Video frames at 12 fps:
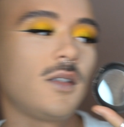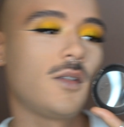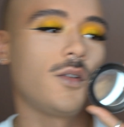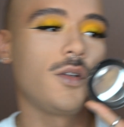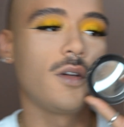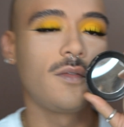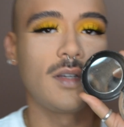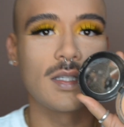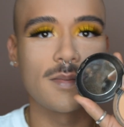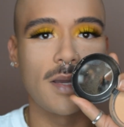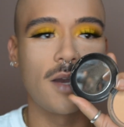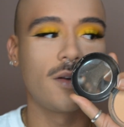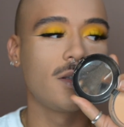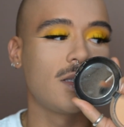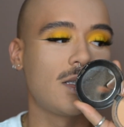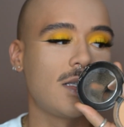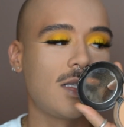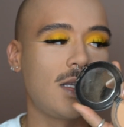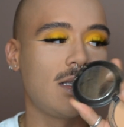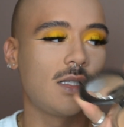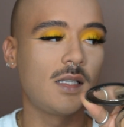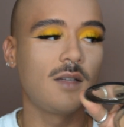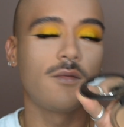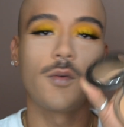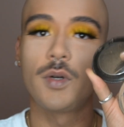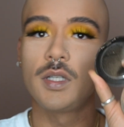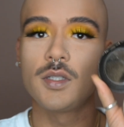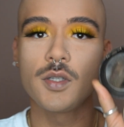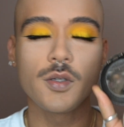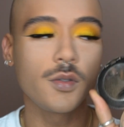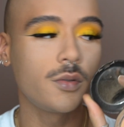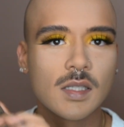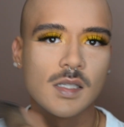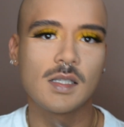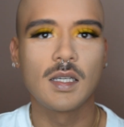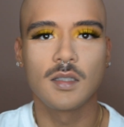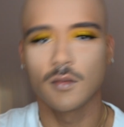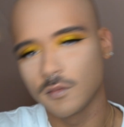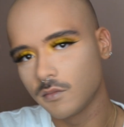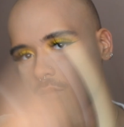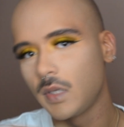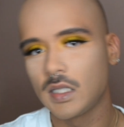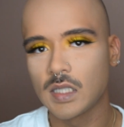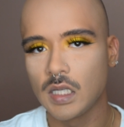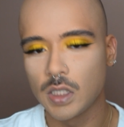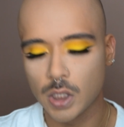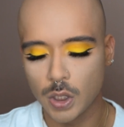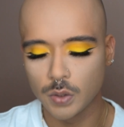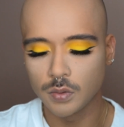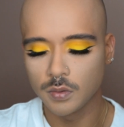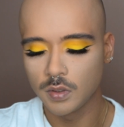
Studio Fix powder. This is NC42. This is like my skin tone.